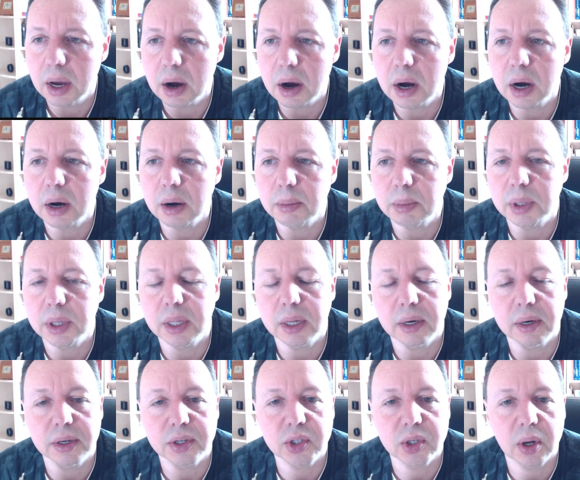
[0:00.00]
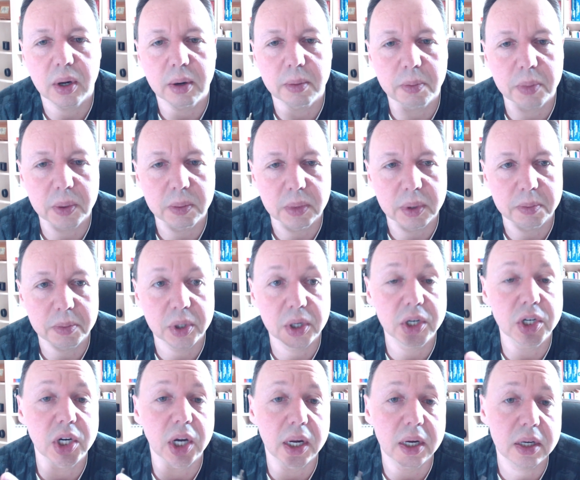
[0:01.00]
um, and then start ap
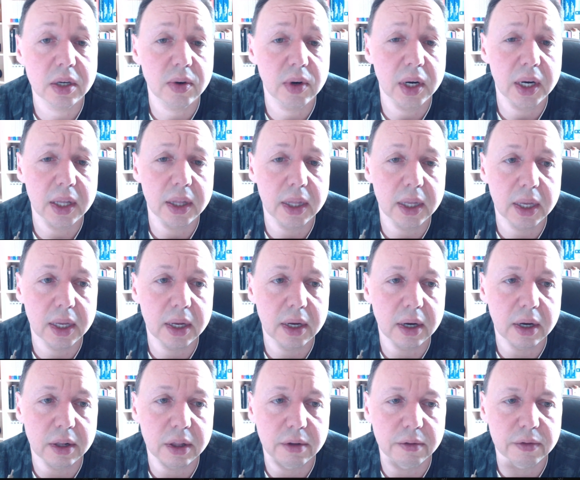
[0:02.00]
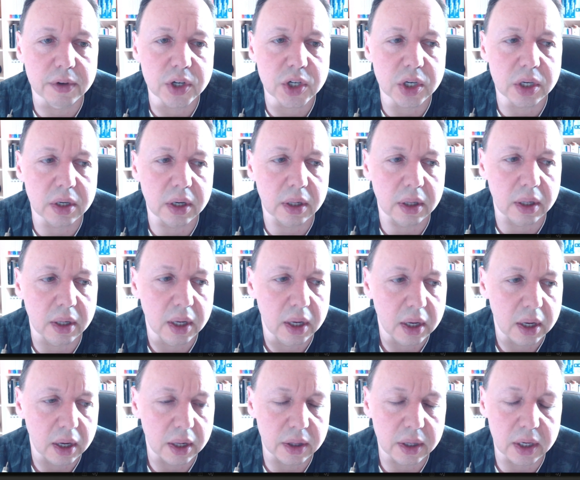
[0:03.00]
appreciating really the, uh, the vision and,
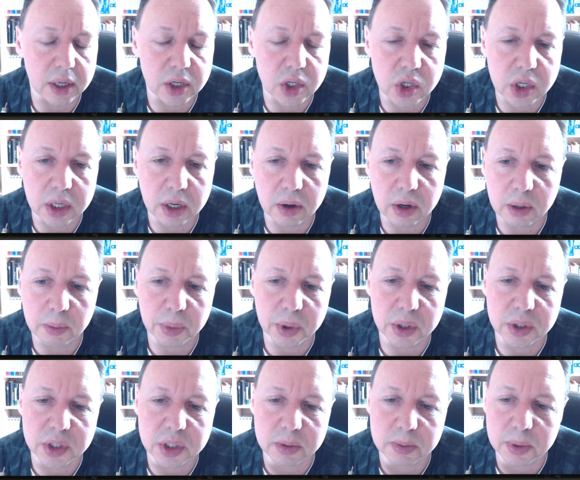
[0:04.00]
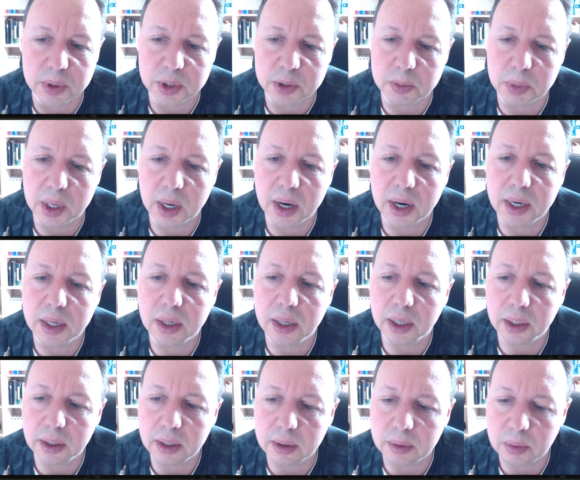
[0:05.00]
and the engineering principles behind
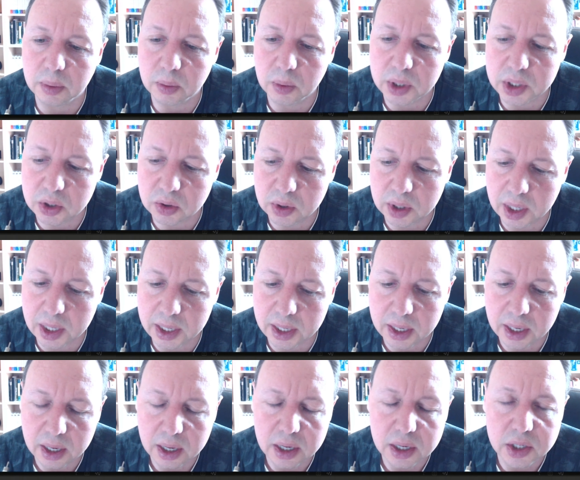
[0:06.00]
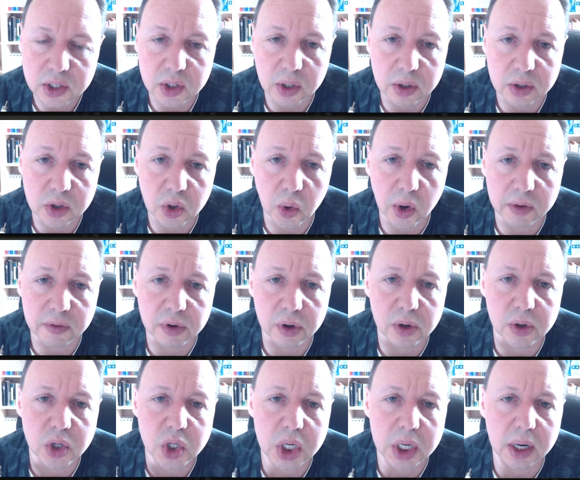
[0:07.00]
that and what's really starting to
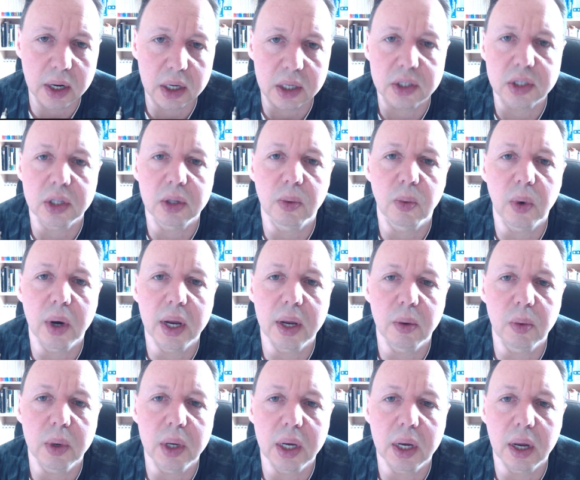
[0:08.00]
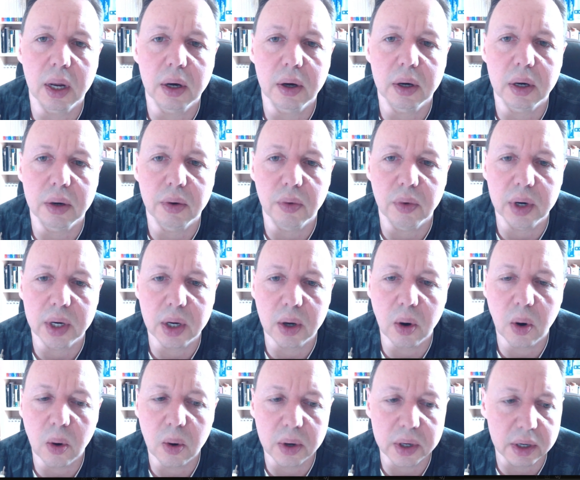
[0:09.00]
revolutionize the way we can
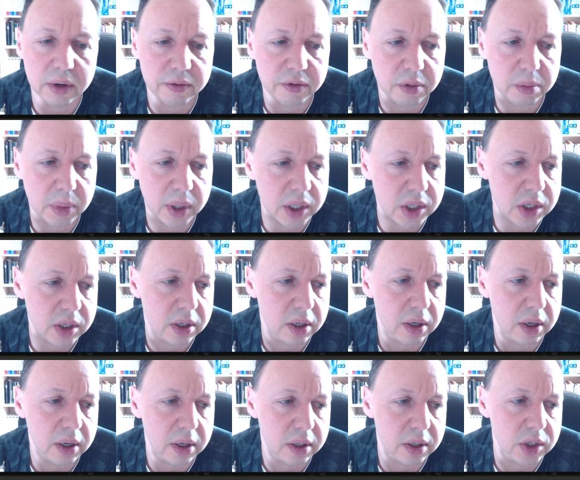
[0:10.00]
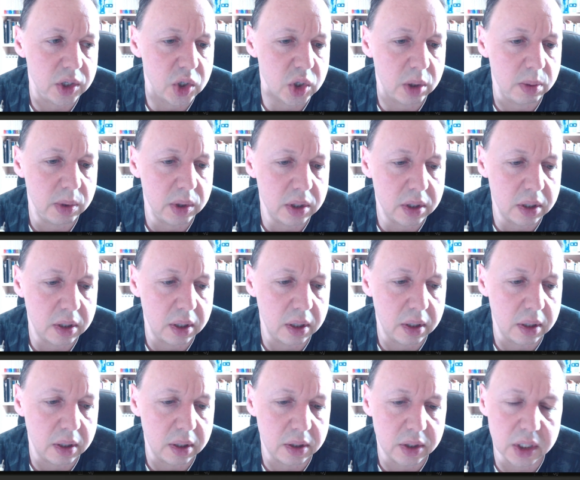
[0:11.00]
record information in a distributed
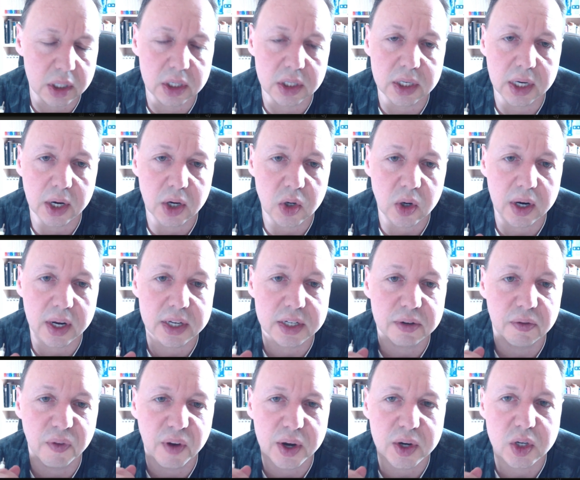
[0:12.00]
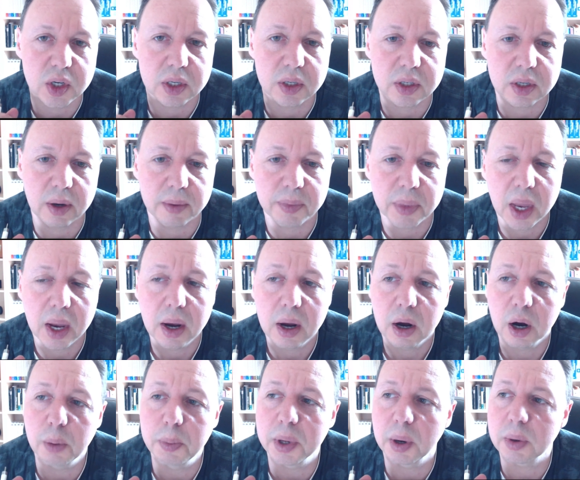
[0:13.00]
and decentralized fashion. So
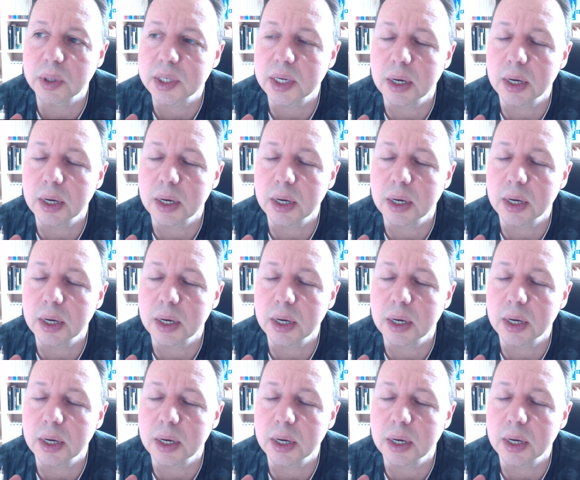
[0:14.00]
hope that was